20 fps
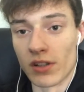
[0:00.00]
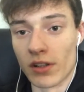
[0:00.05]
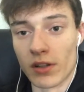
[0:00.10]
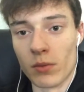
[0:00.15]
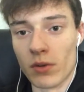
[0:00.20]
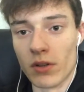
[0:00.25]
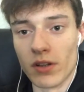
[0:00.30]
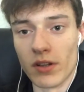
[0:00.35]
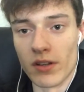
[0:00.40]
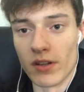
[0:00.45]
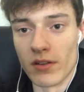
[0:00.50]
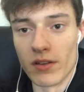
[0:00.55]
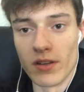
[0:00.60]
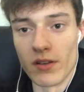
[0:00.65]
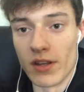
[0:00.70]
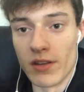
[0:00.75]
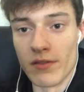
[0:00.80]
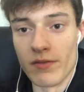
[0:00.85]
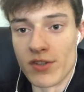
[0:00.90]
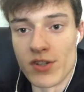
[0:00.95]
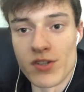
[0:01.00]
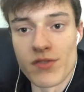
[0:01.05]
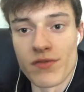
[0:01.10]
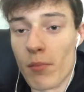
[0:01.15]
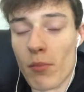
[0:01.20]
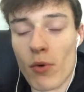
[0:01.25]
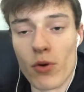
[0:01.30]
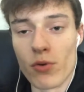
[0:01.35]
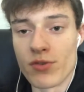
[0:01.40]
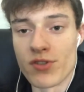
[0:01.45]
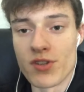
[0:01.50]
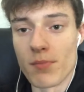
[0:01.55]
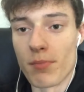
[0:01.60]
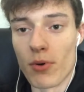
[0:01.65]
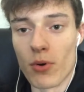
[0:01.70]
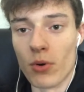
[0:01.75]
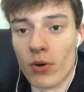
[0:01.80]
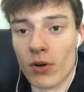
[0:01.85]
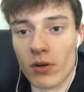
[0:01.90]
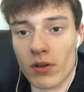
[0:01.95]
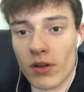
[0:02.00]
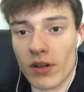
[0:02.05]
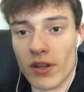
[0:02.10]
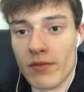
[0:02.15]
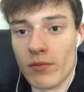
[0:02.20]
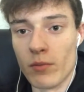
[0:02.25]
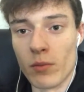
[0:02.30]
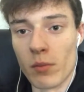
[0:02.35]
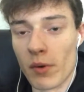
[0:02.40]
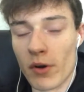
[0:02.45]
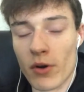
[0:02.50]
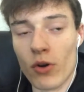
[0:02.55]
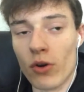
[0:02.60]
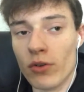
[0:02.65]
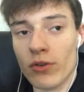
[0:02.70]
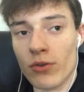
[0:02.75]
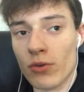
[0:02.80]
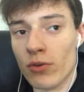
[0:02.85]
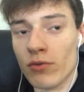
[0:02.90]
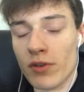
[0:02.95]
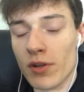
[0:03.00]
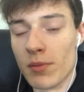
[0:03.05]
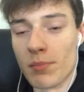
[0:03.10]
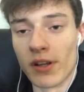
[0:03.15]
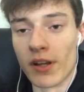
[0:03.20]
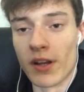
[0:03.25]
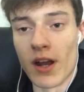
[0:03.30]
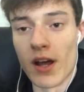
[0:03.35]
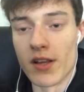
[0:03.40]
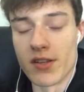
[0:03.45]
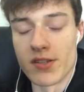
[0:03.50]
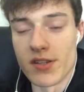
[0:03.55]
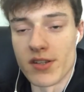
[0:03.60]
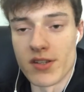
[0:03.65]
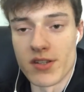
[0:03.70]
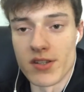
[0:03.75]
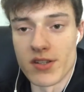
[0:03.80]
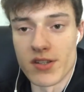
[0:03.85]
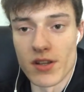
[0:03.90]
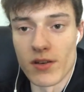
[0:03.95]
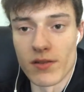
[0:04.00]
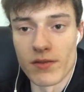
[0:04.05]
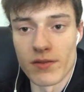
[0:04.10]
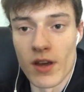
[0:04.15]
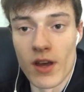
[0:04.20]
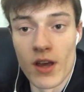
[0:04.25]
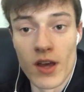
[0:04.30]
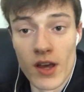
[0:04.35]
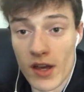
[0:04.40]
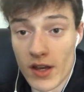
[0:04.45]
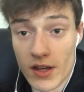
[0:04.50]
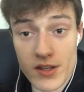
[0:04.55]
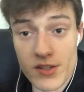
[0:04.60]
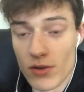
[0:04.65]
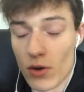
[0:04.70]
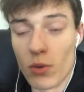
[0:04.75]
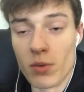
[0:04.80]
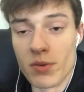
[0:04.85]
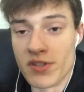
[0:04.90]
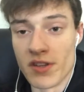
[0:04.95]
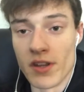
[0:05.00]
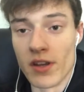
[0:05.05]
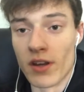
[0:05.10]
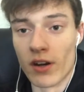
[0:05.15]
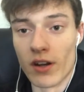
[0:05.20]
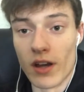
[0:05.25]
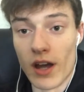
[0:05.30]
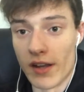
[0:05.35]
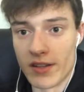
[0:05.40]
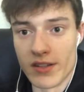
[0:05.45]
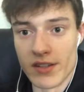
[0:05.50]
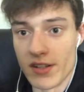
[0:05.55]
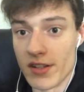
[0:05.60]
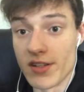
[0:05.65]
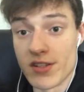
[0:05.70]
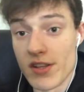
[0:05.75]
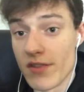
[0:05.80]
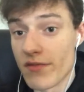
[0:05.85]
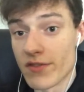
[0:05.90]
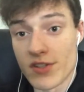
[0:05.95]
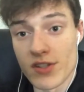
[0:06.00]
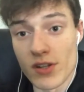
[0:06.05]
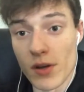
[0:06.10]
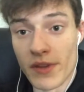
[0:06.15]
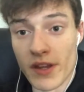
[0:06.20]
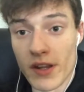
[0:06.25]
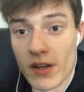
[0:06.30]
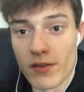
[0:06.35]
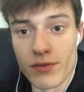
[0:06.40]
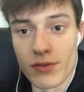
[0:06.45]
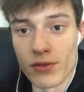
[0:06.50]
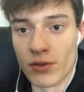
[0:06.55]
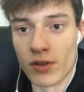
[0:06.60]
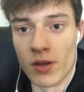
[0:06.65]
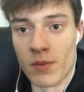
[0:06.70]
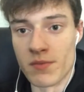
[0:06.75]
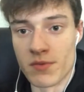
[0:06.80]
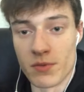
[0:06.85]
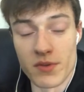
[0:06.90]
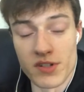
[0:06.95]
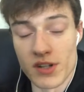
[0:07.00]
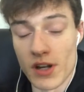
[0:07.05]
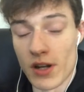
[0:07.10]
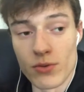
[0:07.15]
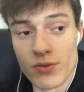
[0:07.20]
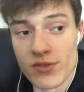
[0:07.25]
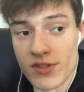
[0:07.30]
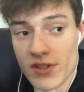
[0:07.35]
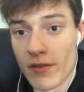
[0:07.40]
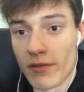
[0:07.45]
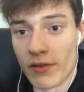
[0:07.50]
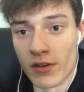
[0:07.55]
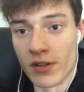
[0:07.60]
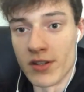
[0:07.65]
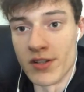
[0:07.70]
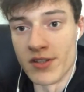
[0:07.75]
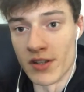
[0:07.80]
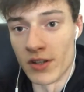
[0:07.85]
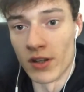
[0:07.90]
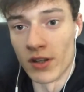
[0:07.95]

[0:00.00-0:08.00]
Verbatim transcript: Like even just for moral support, even when we're not doing replay analysis and stuff, he's always there. And he's even subbed in a few games, which I know is never easy.